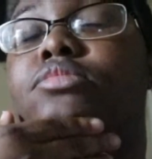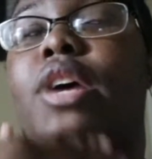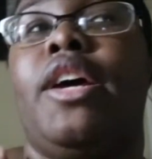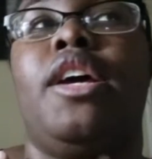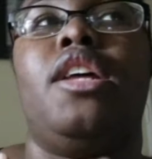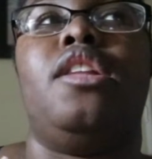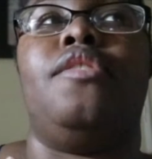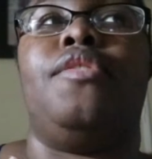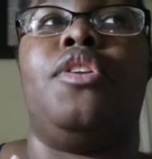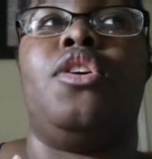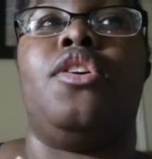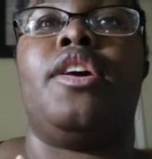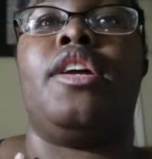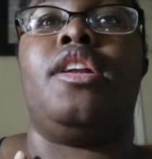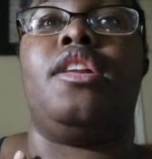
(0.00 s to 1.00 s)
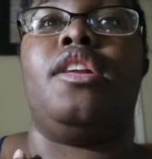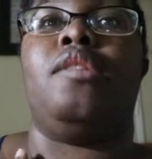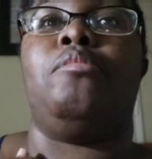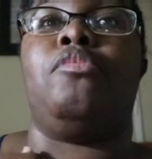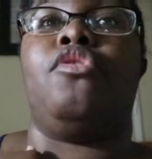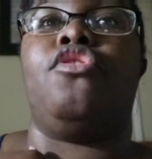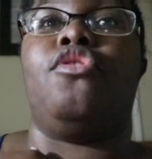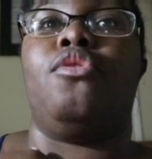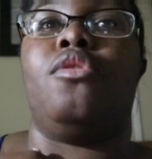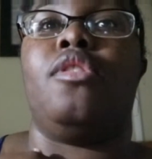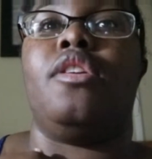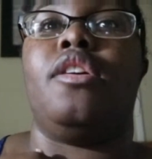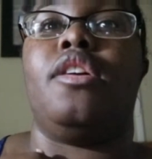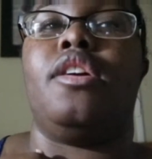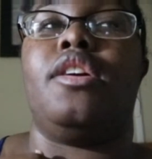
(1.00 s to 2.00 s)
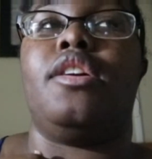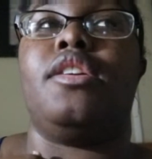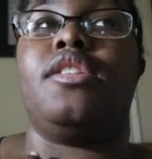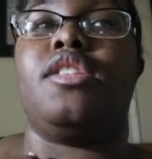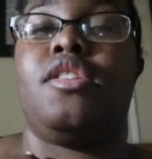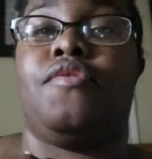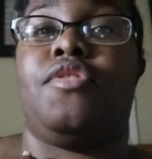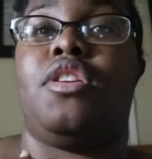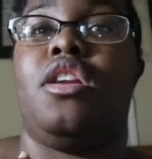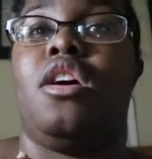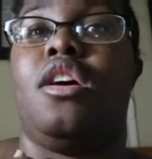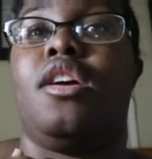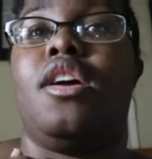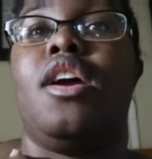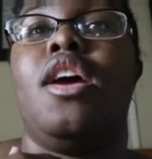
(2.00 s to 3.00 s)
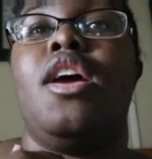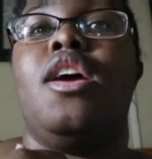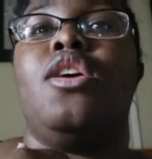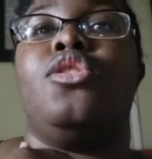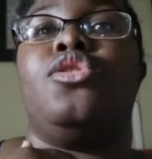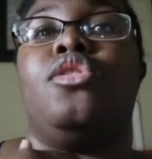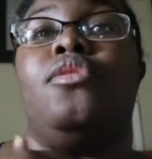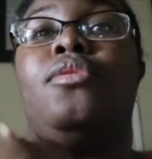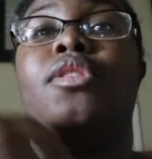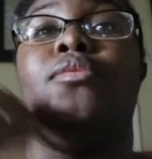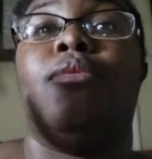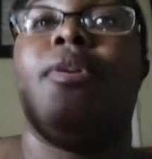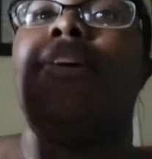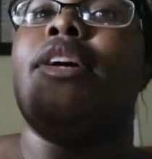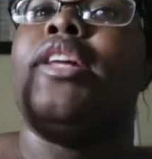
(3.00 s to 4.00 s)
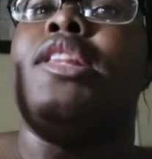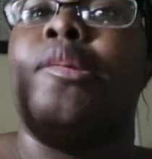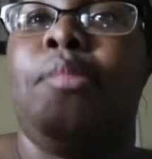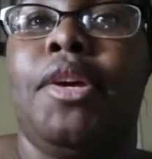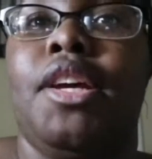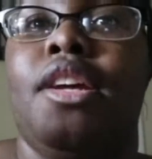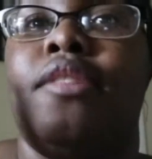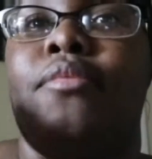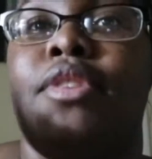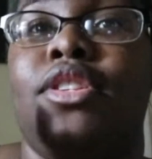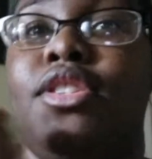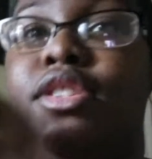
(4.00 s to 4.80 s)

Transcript: I had the vlog edited before 7 o'clock. So we were in the bed. We